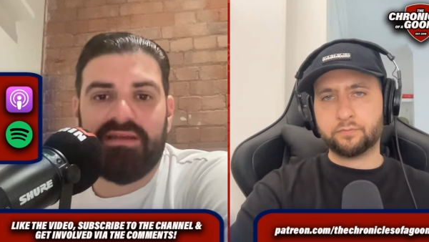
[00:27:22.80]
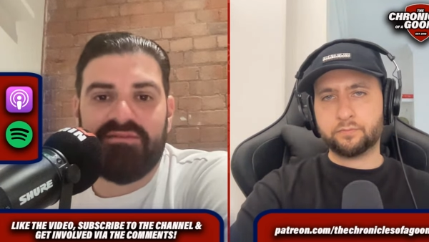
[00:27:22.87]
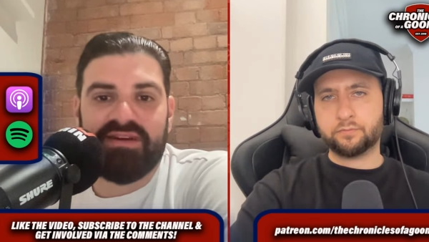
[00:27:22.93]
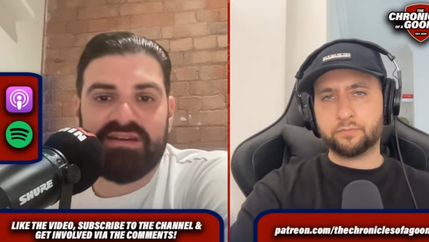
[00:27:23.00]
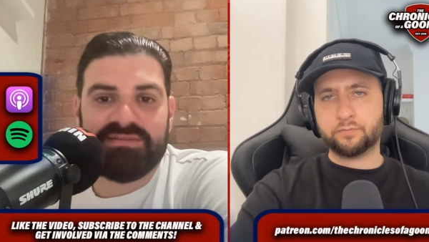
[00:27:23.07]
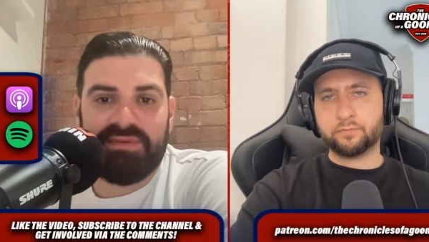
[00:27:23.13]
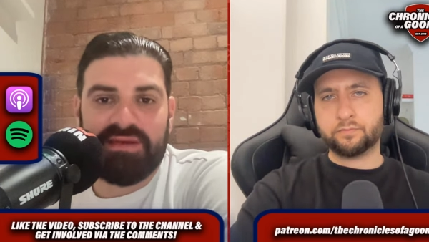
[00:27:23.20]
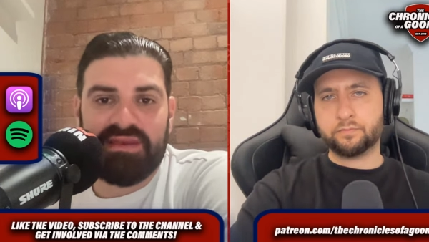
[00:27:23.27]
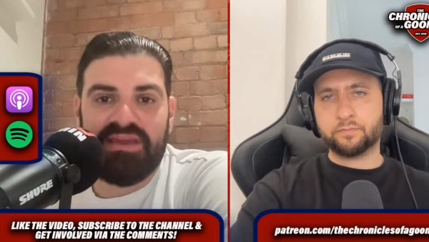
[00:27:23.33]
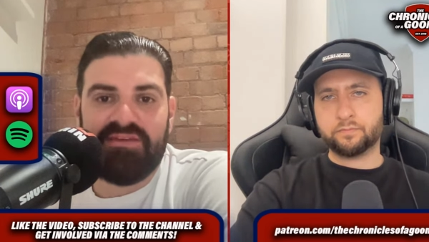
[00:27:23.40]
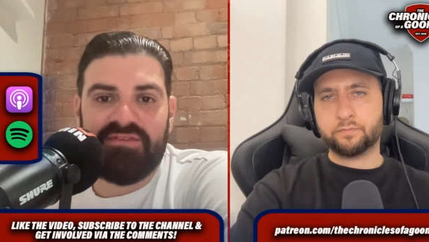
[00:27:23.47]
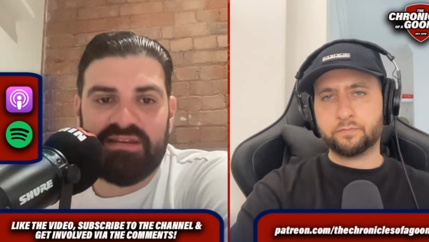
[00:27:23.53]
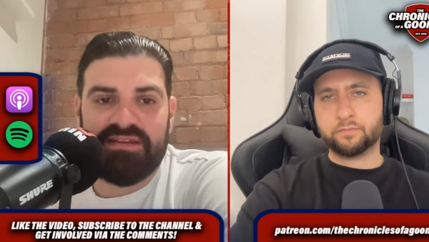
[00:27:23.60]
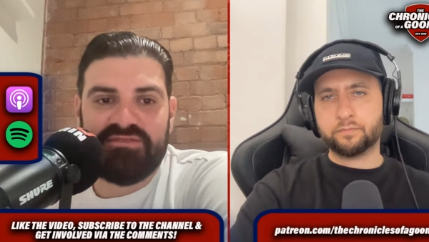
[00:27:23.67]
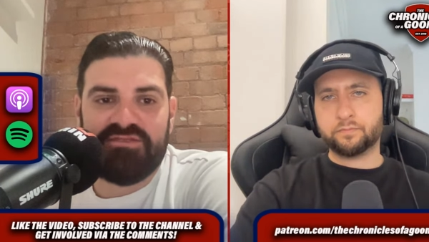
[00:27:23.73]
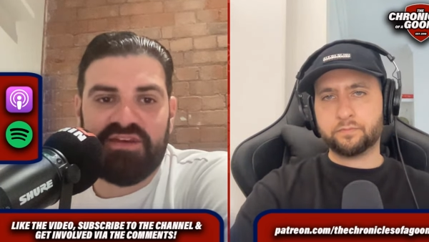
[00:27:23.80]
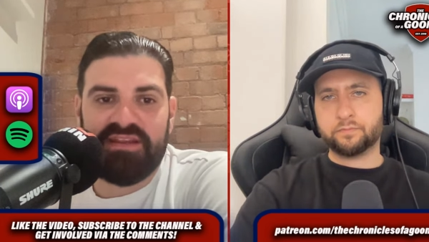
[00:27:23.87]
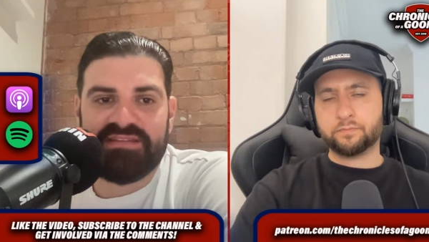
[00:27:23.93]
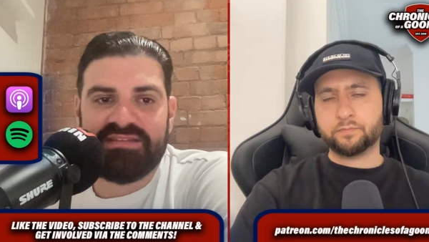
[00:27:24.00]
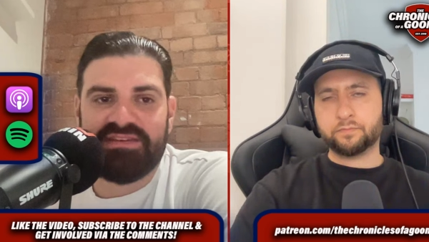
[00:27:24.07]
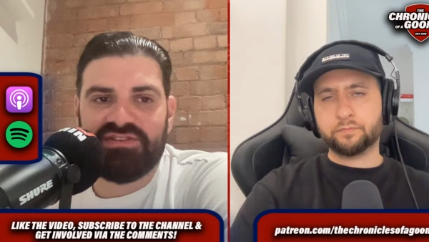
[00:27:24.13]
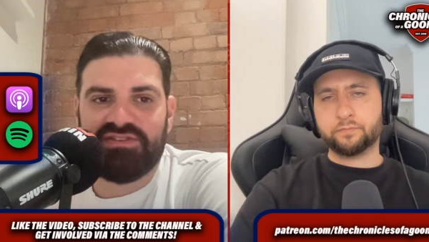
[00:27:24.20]
Speaker 1: investment given his
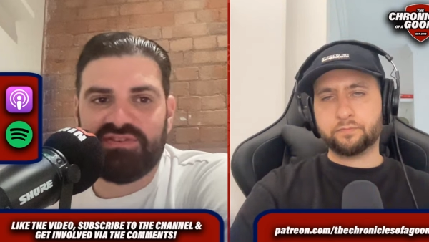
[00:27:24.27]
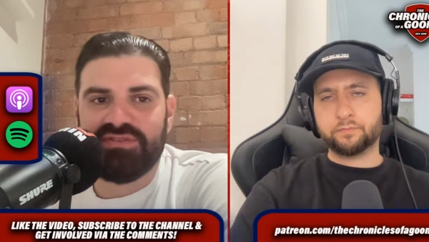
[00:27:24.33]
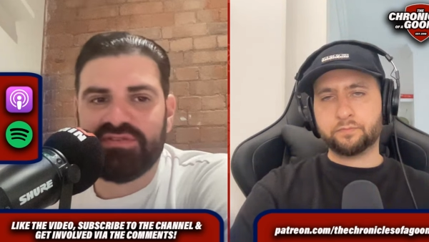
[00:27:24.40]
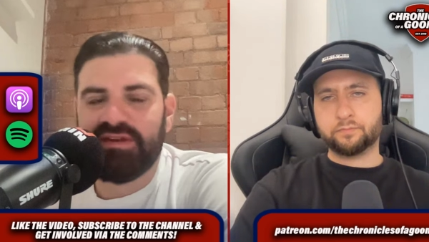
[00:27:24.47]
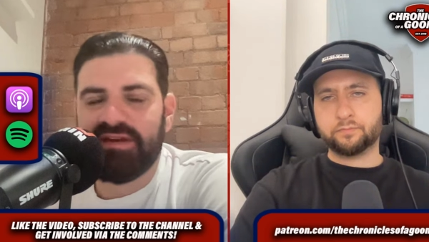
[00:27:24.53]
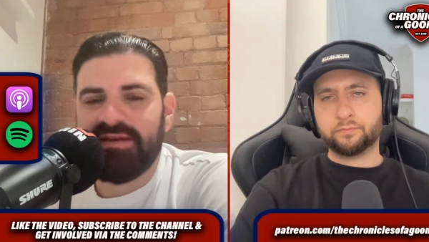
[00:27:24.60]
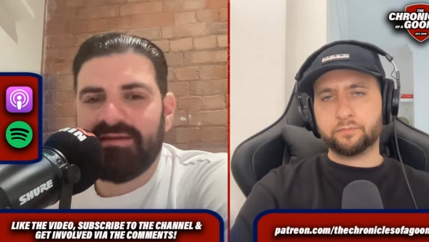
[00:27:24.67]
fitness issues.